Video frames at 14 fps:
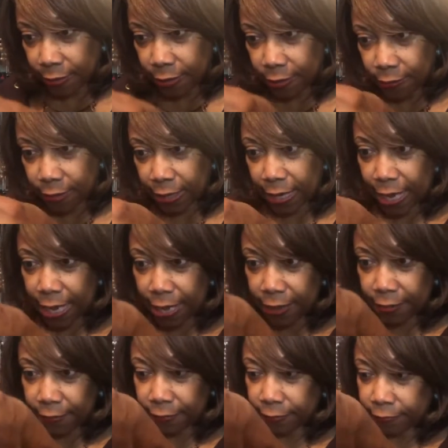Okay.
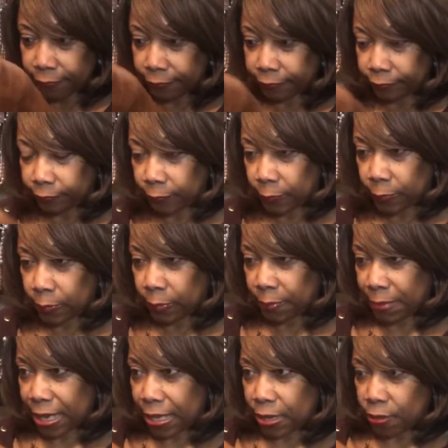We
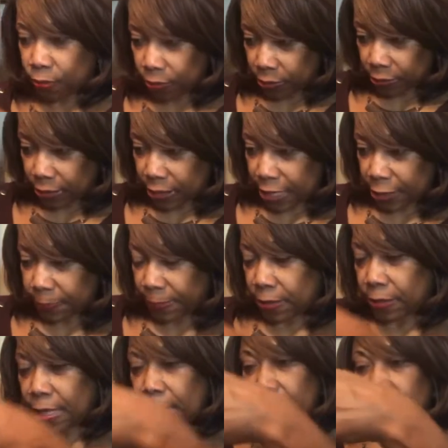might go on to the next piece.
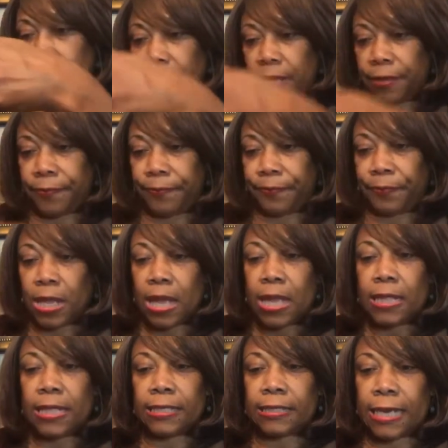Okay, there we go.
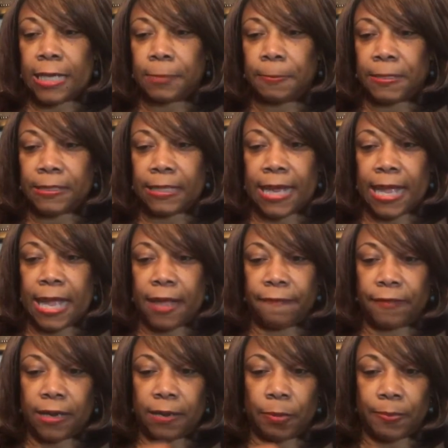This next piece that I have
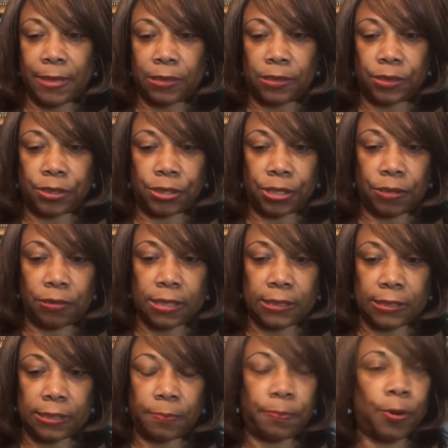that I'm about to show,
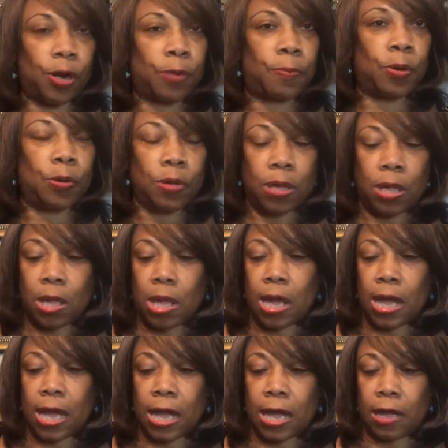this is a purple
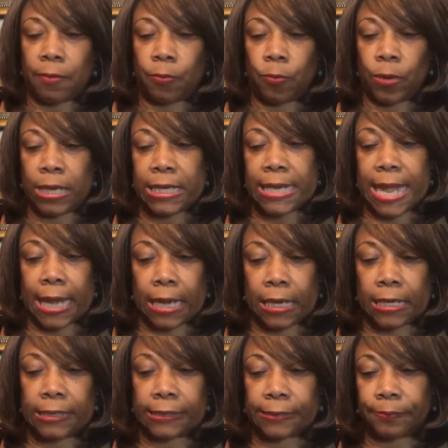whip
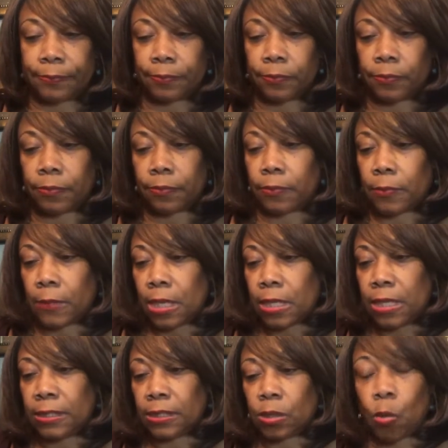necklace.
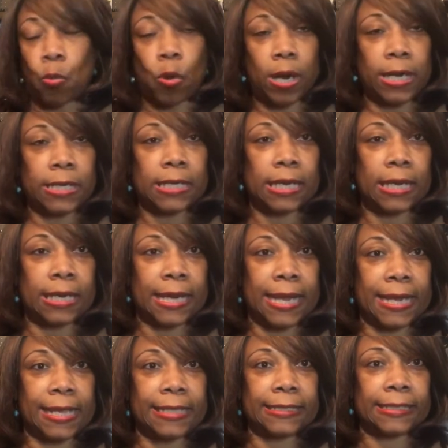This is a one and done,
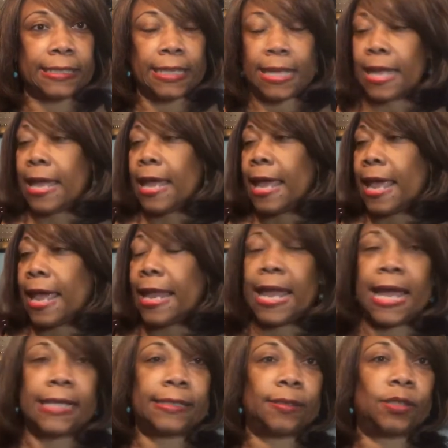ladies. It
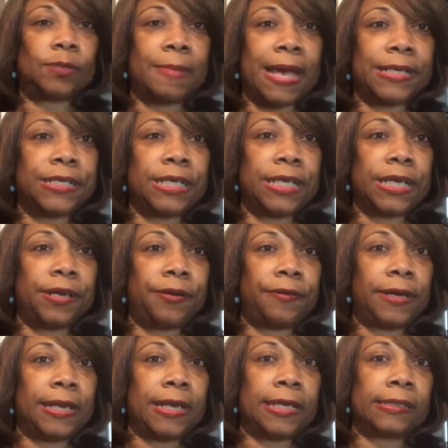has those matching
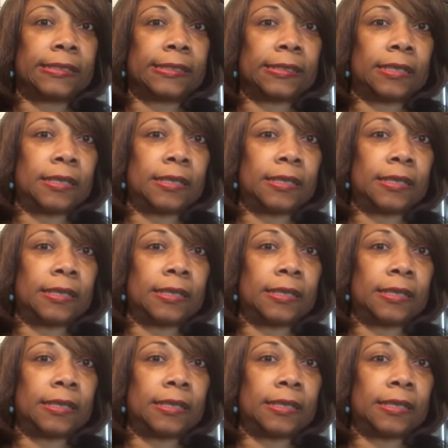earrings.